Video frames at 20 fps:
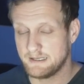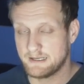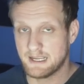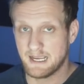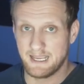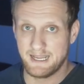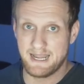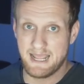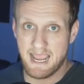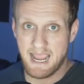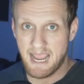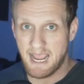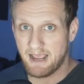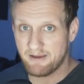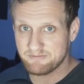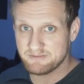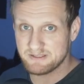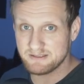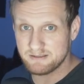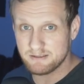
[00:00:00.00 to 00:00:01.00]
Kind of
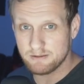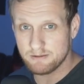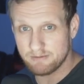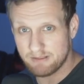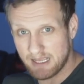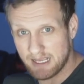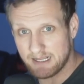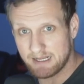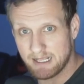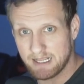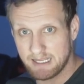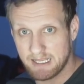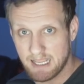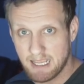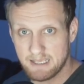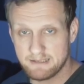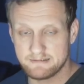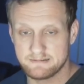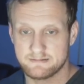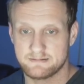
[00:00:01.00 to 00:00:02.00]
have to do that, I
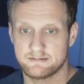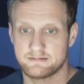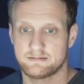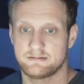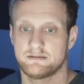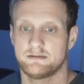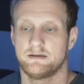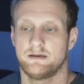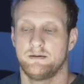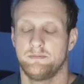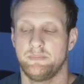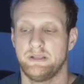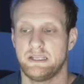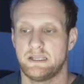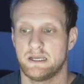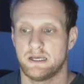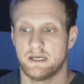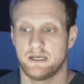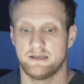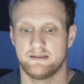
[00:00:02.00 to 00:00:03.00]
guess,
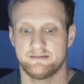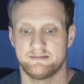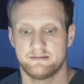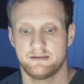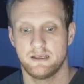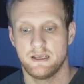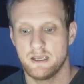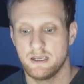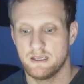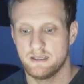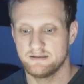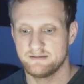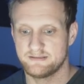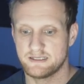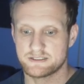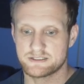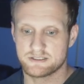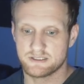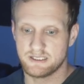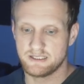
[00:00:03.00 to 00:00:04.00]
because
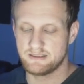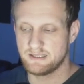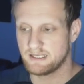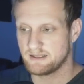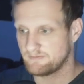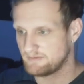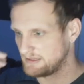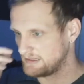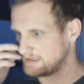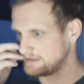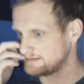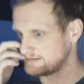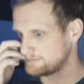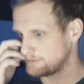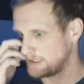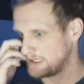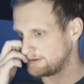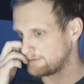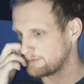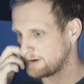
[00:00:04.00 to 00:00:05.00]
Essentially, think of it this
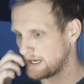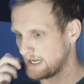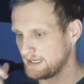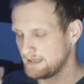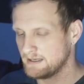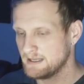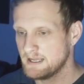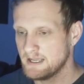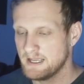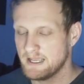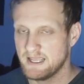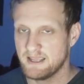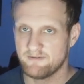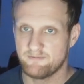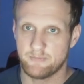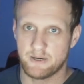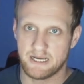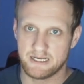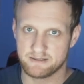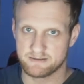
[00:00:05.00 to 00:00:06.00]
way, right?
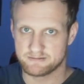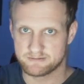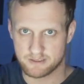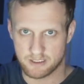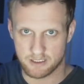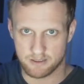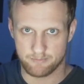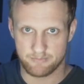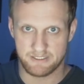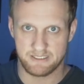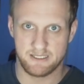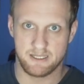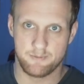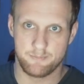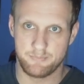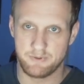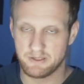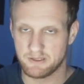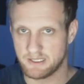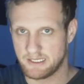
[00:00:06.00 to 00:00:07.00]
If miners started
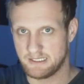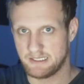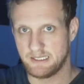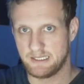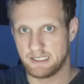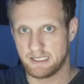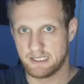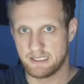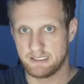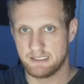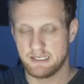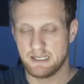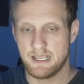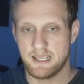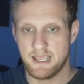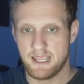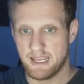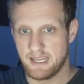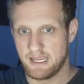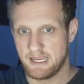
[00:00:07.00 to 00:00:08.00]
manipulating it
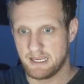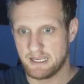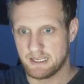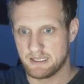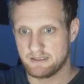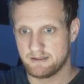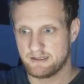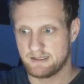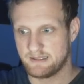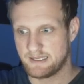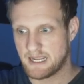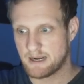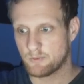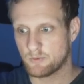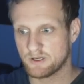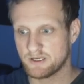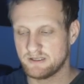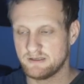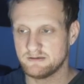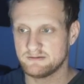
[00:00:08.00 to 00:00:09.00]
and the
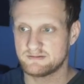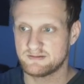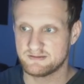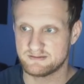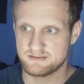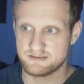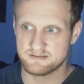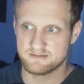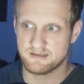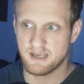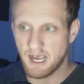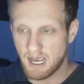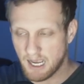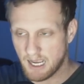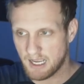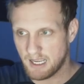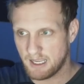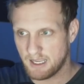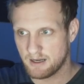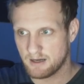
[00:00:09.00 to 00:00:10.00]
network usage is
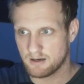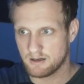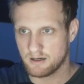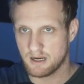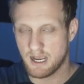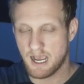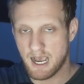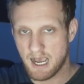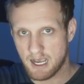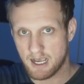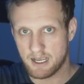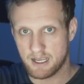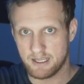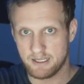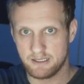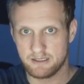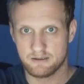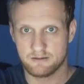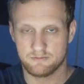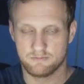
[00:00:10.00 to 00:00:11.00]
high or er,
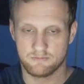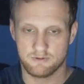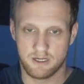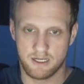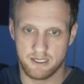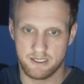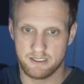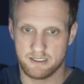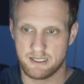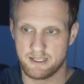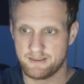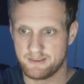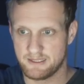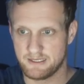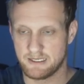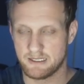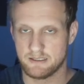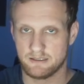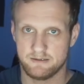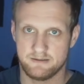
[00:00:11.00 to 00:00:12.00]
high, right? And
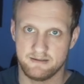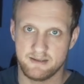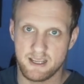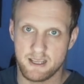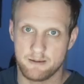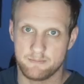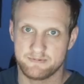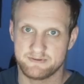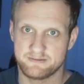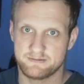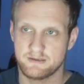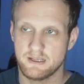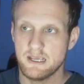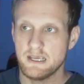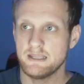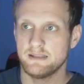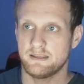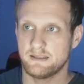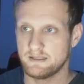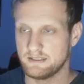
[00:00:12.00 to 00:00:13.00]
then it dips,
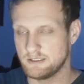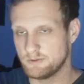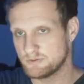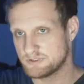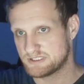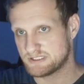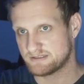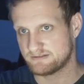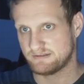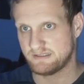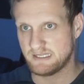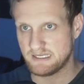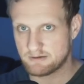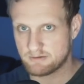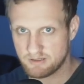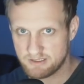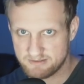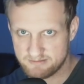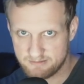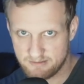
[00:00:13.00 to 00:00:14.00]
then you would just
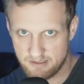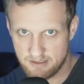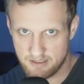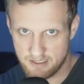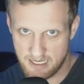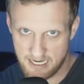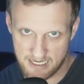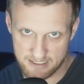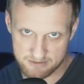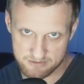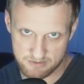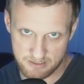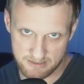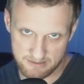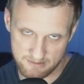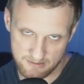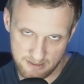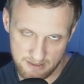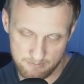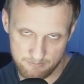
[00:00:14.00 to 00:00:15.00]
decrease the hash
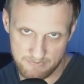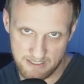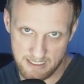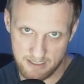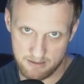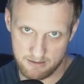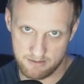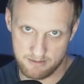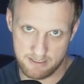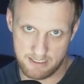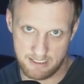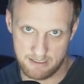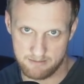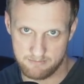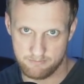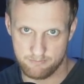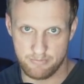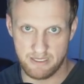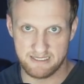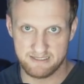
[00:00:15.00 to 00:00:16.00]
rate to keep that
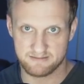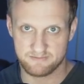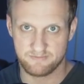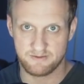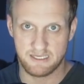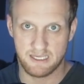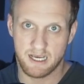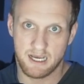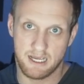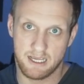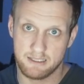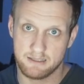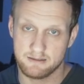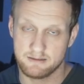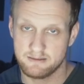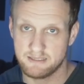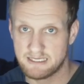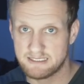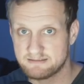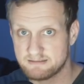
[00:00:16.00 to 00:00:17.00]
that base fee high.
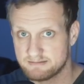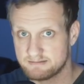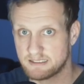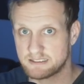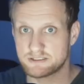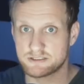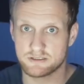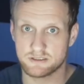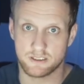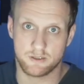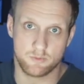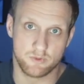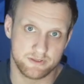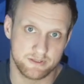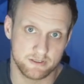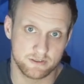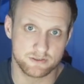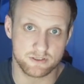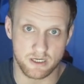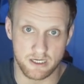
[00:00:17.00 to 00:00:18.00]
That's essentially what
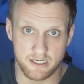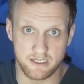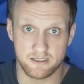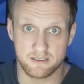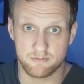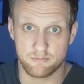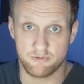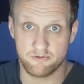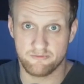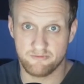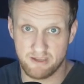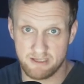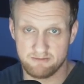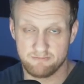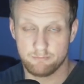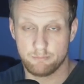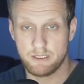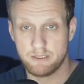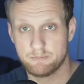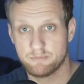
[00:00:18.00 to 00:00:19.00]
they're trying to prevent
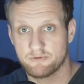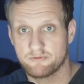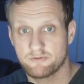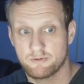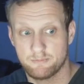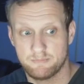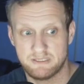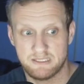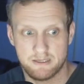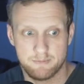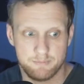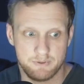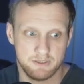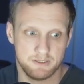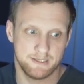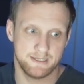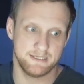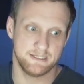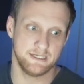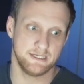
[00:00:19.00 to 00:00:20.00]
people from
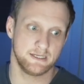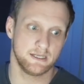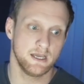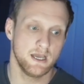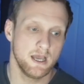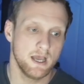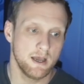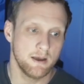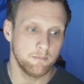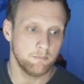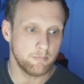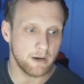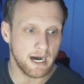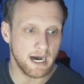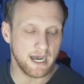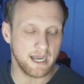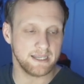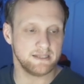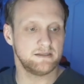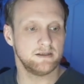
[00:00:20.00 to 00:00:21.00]
manipulating
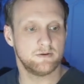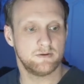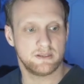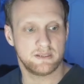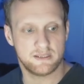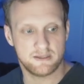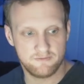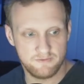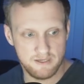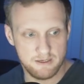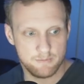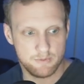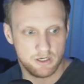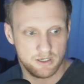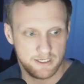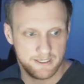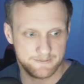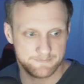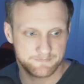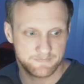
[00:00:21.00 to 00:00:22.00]
by doing the fee
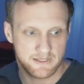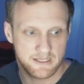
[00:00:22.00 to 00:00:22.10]
burning.